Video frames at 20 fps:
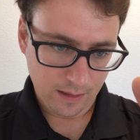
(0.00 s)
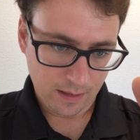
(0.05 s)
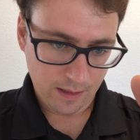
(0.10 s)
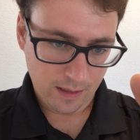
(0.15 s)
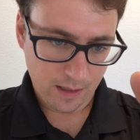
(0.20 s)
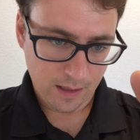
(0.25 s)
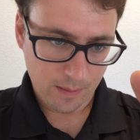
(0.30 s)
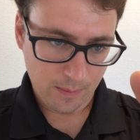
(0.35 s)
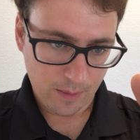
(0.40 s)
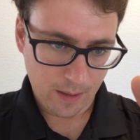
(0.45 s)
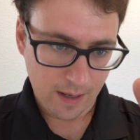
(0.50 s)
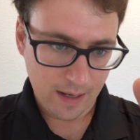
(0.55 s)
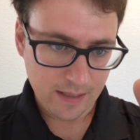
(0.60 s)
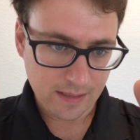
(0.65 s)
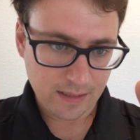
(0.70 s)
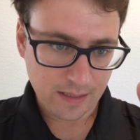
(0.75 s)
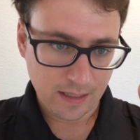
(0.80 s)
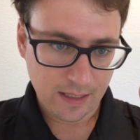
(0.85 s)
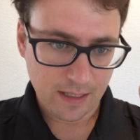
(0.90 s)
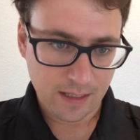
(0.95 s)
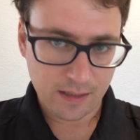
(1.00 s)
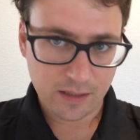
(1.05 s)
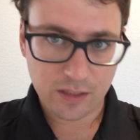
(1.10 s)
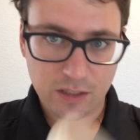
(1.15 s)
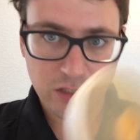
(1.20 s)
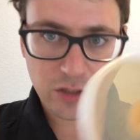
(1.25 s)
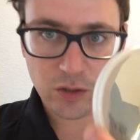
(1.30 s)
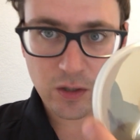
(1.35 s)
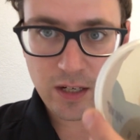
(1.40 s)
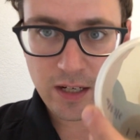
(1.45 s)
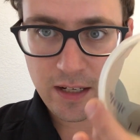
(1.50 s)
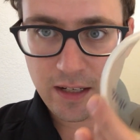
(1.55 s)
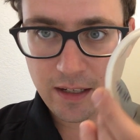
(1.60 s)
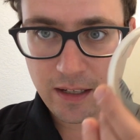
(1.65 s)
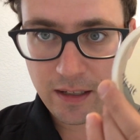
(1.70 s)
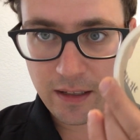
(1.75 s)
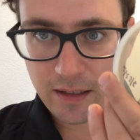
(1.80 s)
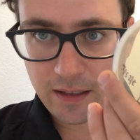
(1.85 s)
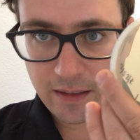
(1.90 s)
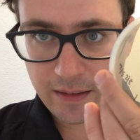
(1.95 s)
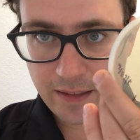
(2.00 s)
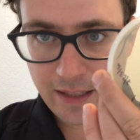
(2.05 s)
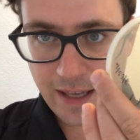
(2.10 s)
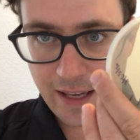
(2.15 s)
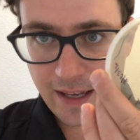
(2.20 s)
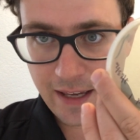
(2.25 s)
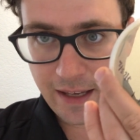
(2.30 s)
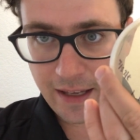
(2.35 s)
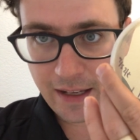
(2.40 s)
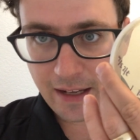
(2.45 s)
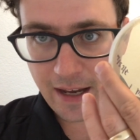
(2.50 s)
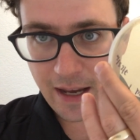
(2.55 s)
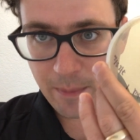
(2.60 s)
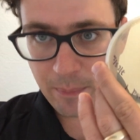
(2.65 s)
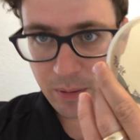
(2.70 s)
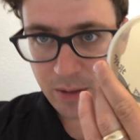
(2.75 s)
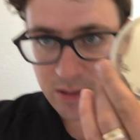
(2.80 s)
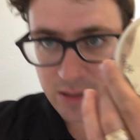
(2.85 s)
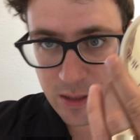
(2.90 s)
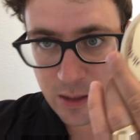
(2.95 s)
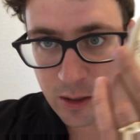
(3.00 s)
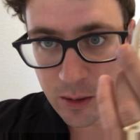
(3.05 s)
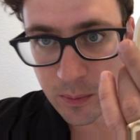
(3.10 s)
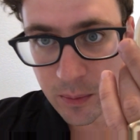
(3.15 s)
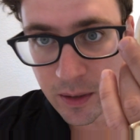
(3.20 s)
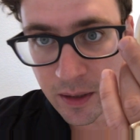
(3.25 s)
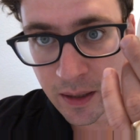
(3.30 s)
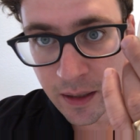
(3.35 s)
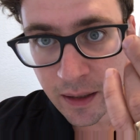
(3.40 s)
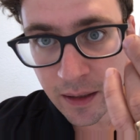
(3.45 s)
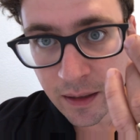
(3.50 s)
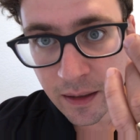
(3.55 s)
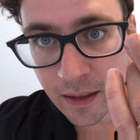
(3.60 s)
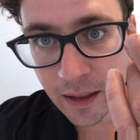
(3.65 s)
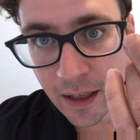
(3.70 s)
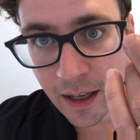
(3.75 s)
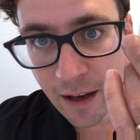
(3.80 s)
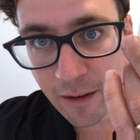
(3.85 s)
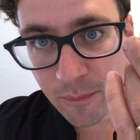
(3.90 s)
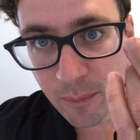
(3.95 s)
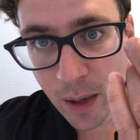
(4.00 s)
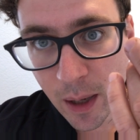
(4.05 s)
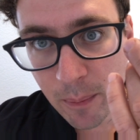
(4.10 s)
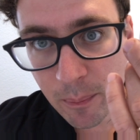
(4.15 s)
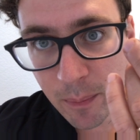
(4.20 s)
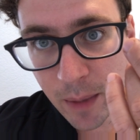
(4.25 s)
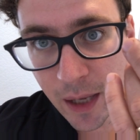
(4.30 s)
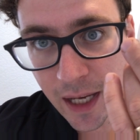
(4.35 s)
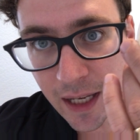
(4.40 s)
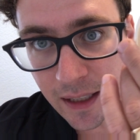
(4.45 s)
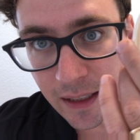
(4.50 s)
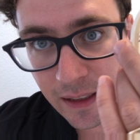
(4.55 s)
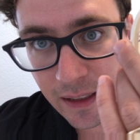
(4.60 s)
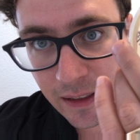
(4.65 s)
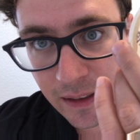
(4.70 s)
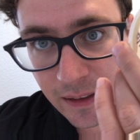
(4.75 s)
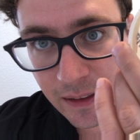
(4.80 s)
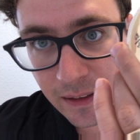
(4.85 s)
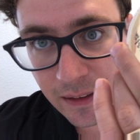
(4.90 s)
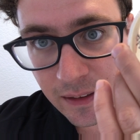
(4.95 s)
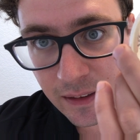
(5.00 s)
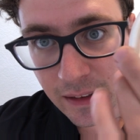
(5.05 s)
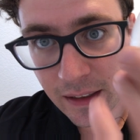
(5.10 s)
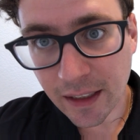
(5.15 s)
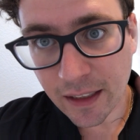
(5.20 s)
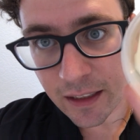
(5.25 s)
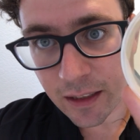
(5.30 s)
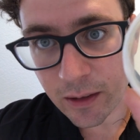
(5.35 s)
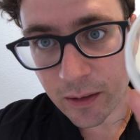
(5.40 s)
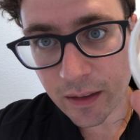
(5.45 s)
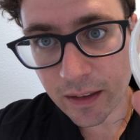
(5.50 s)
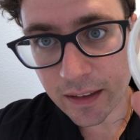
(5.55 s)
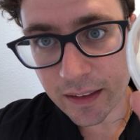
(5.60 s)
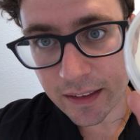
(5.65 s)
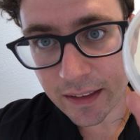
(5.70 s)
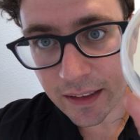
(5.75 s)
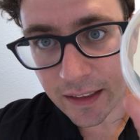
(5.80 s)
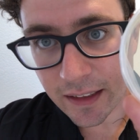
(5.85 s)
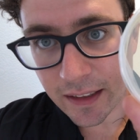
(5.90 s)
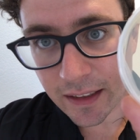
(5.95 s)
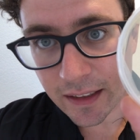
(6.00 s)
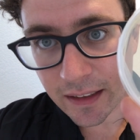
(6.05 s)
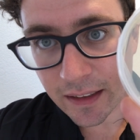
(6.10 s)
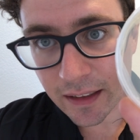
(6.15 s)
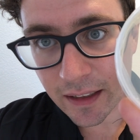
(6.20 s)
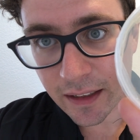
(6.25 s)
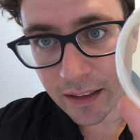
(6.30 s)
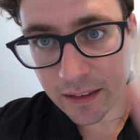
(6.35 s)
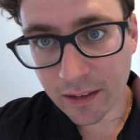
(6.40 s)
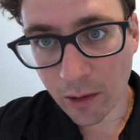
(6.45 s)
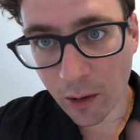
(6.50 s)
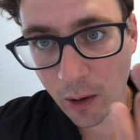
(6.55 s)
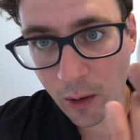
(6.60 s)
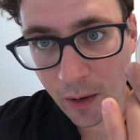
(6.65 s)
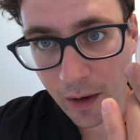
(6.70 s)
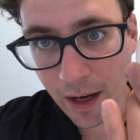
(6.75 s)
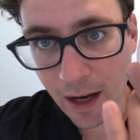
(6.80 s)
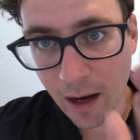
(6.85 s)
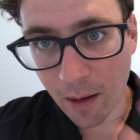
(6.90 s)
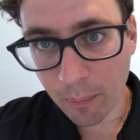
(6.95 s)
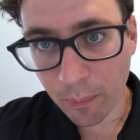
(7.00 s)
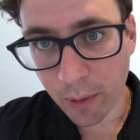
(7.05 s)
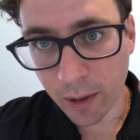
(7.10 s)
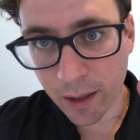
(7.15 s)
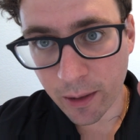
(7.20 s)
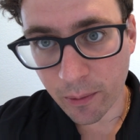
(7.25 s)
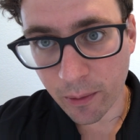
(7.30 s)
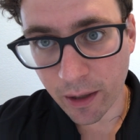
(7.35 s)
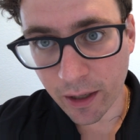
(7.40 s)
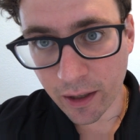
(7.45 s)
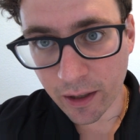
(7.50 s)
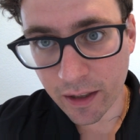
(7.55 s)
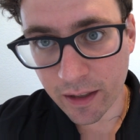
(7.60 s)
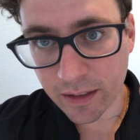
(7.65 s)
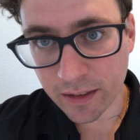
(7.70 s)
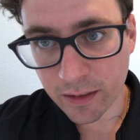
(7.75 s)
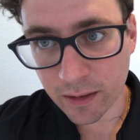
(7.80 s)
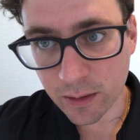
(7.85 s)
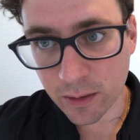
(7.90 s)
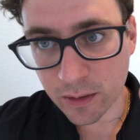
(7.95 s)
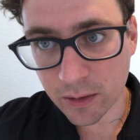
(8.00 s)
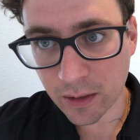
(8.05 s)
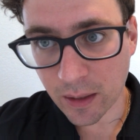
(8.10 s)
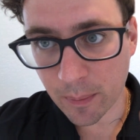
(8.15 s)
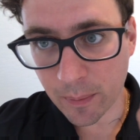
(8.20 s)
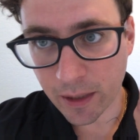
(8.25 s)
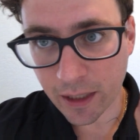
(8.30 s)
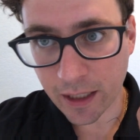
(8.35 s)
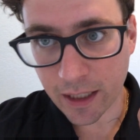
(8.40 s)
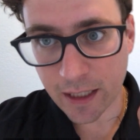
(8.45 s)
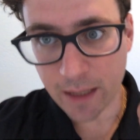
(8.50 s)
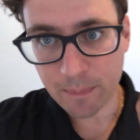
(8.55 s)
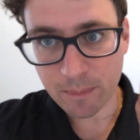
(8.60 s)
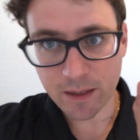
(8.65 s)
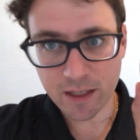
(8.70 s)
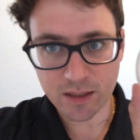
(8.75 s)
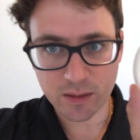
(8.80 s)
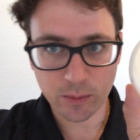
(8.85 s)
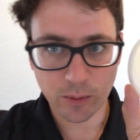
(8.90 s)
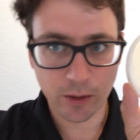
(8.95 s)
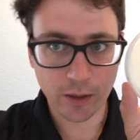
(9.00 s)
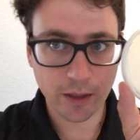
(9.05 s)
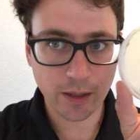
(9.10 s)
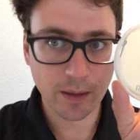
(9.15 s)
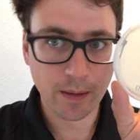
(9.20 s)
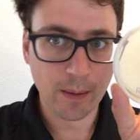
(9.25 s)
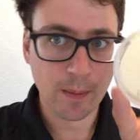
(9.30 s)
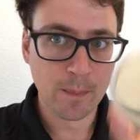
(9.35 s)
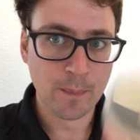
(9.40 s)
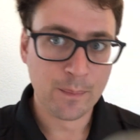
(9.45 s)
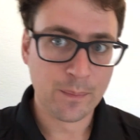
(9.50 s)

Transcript: um, isolated streak that I presumed have been mated and you can see it's growing out pretty rigorous too. So I'm gonna keep this one